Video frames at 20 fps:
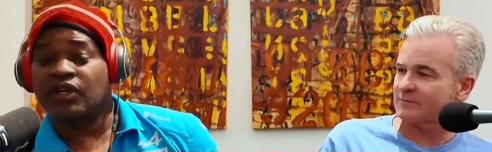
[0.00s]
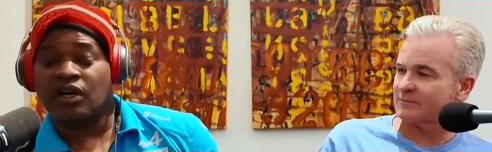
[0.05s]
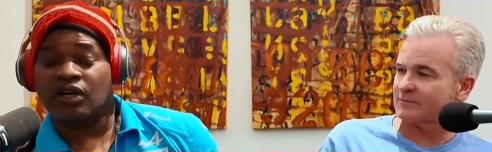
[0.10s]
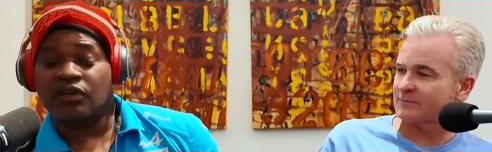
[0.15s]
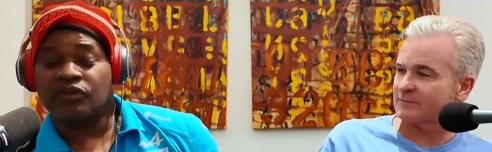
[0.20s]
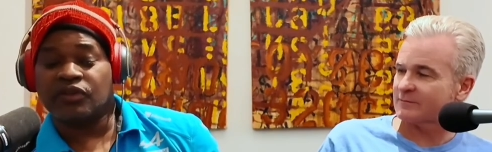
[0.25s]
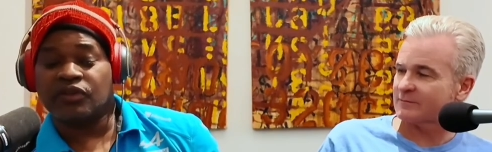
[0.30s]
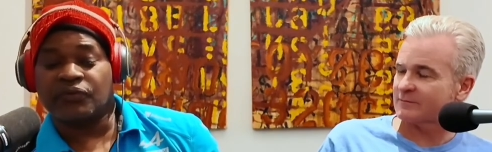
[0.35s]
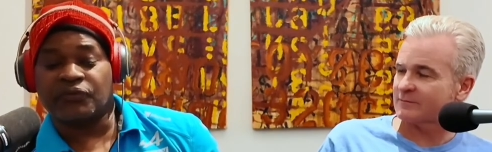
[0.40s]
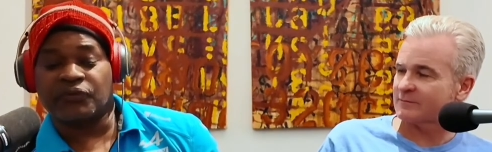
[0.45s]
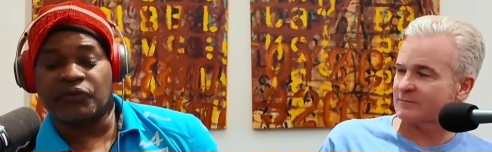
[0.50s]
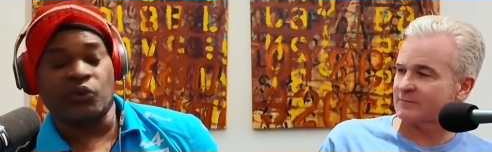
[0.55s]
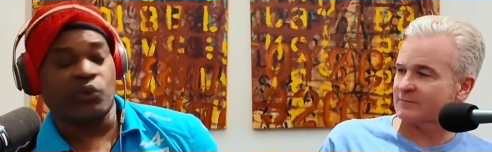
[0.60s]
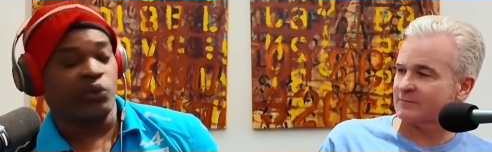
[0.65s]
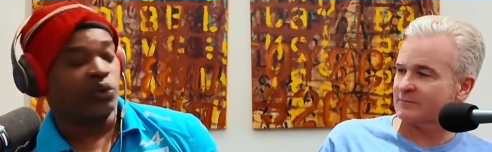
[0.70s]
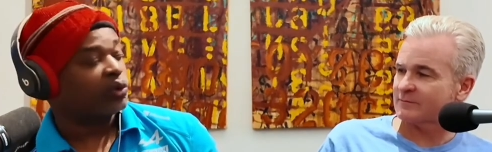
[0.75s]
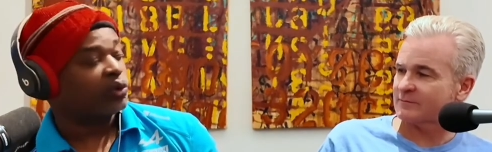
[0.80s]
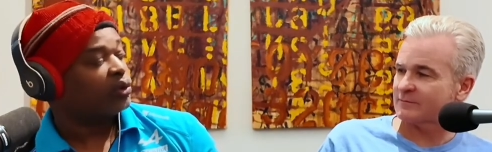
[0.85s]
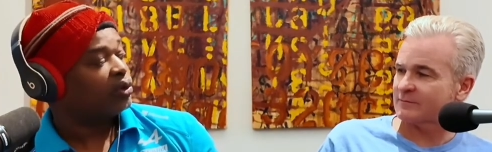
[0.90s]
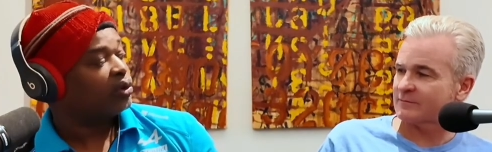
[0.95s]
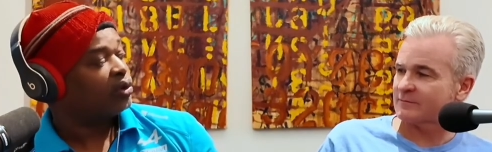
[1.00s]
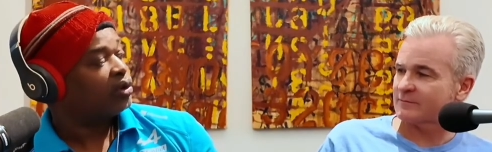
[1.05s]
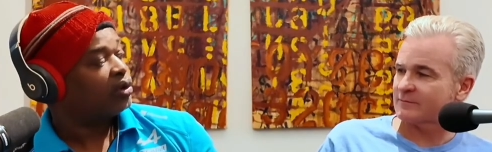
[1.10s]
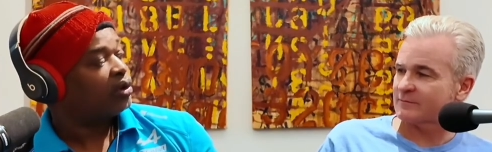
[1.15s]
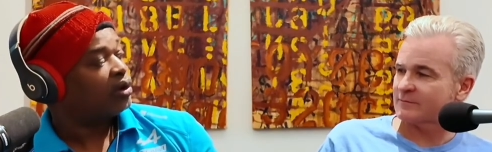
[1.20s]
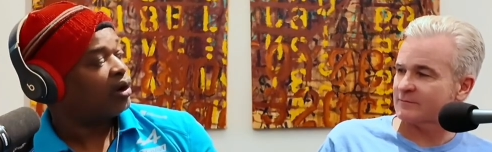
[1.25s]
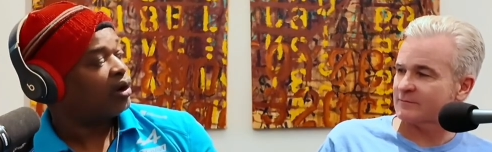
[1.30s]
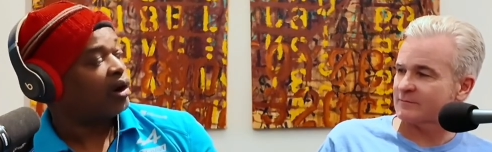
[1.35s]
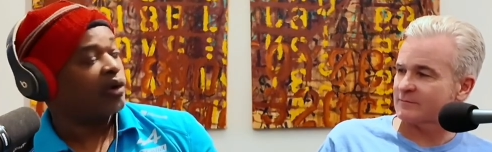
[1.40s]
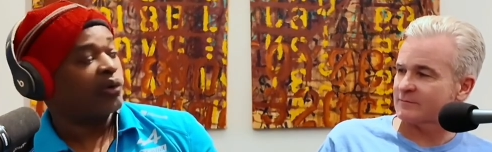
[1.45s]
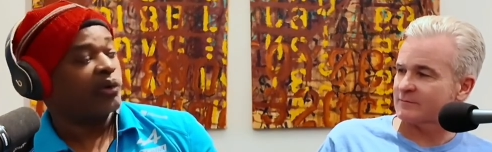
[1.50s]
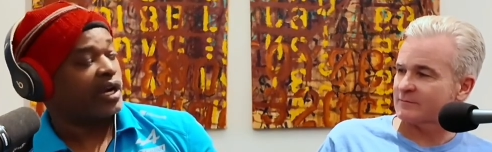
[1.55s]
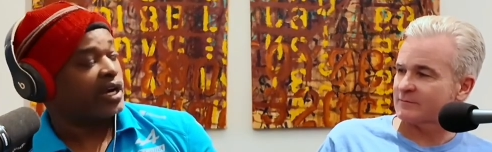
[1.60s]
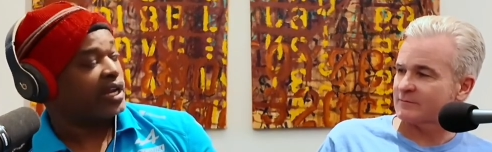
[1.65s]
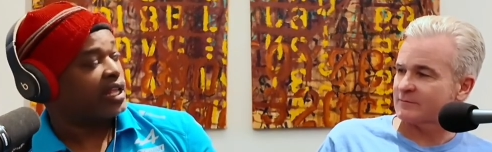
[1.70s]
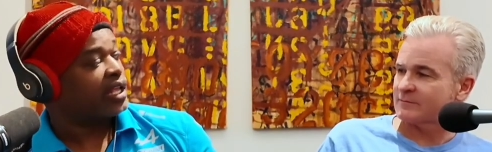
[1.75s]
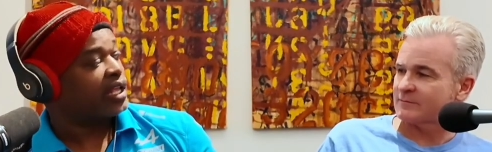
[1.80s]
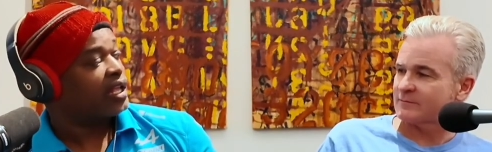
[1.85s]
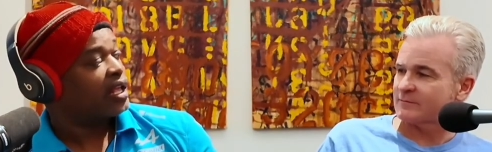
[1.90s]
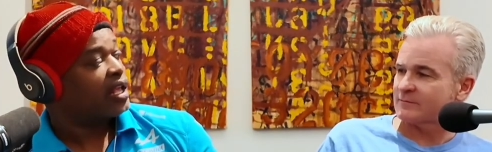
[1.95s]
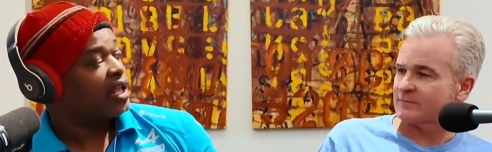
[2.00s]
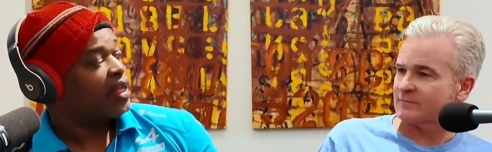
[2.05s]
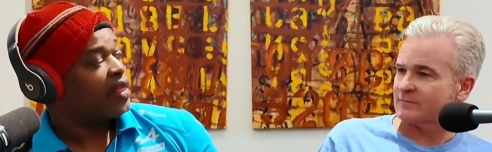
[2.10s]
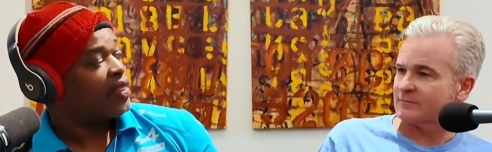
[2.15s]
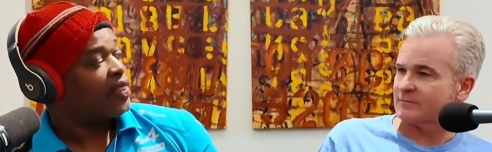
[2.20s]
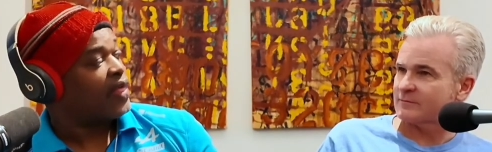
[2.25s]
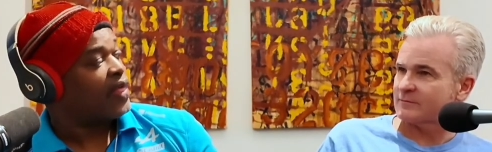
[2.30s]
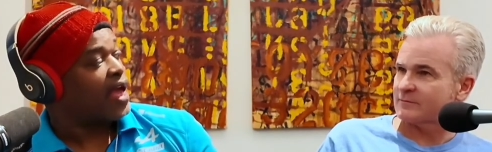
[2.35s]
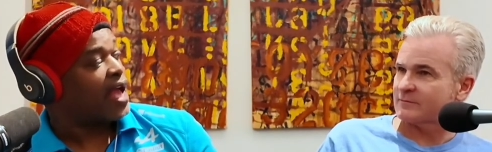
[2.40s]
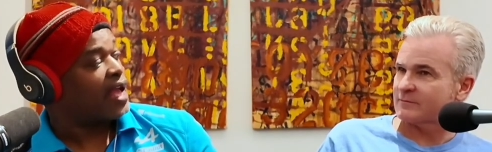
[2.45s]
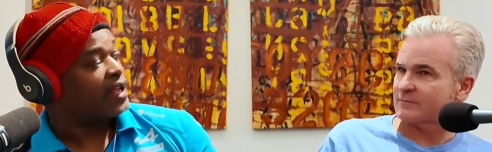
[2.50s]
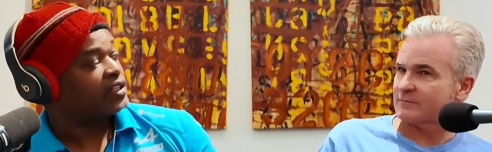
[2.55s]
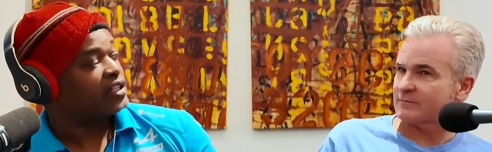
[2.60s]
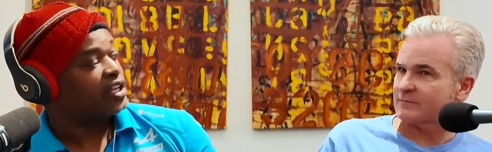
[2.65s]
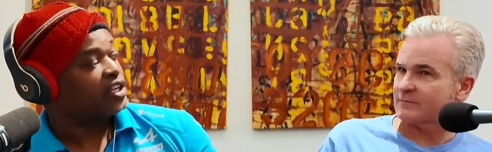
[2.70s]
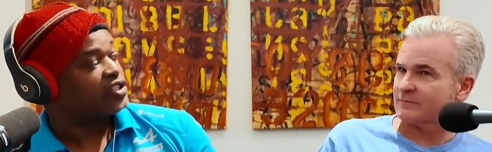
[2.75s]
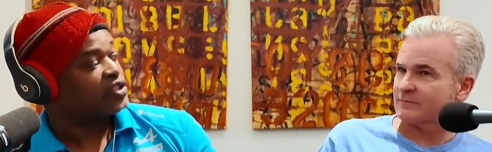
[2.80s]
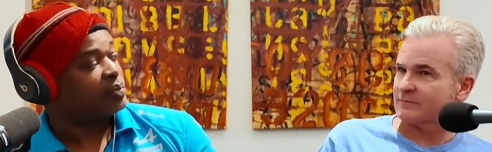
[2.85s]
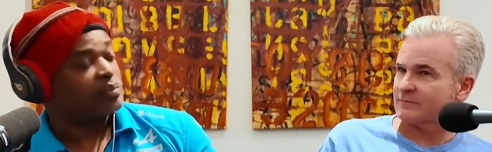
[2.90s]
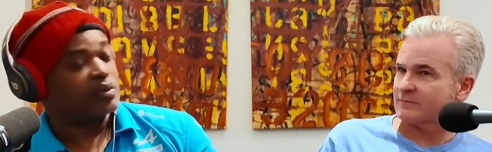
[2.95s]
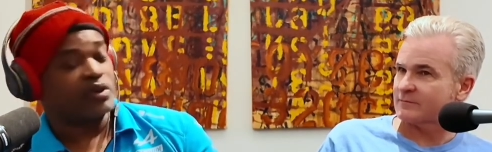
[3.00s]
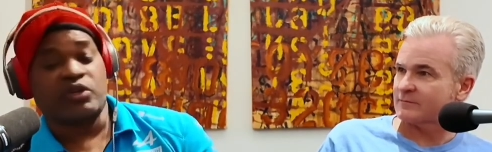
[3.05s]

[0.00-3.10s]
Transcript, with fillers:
Speaker 1: the, the fuel already that doesn't